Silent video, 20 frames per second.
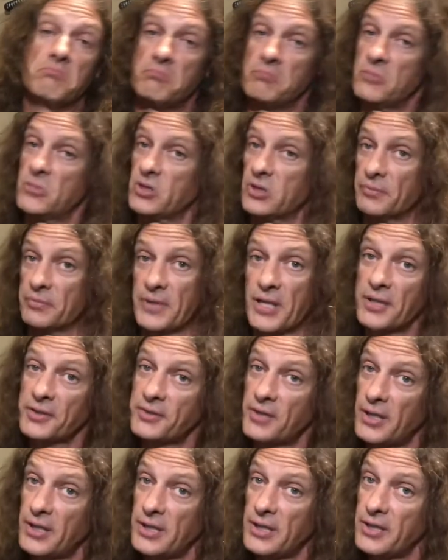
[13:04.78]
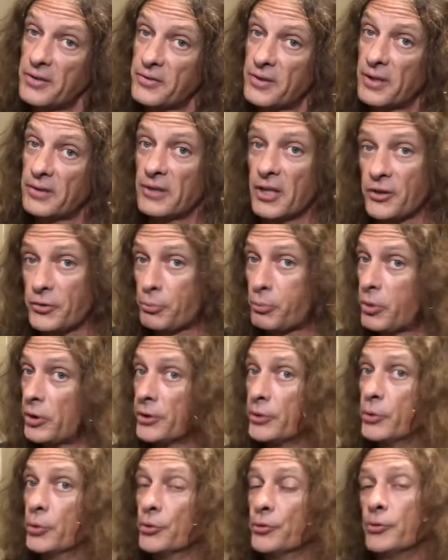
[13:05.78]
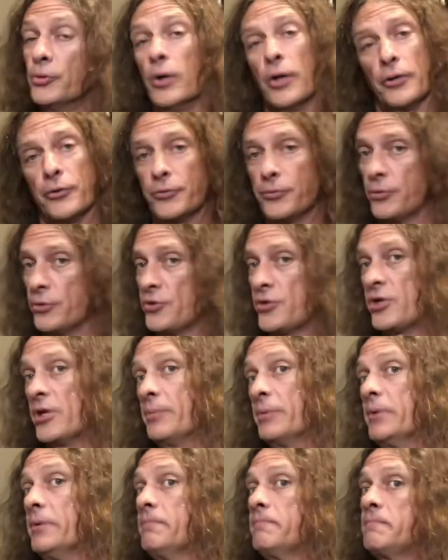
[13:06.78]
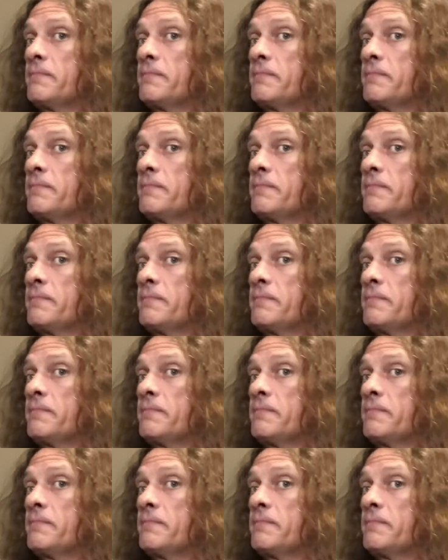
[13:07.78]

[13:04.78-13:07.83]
So if that tell you anything, that's pretty cool too, and it's free shipping.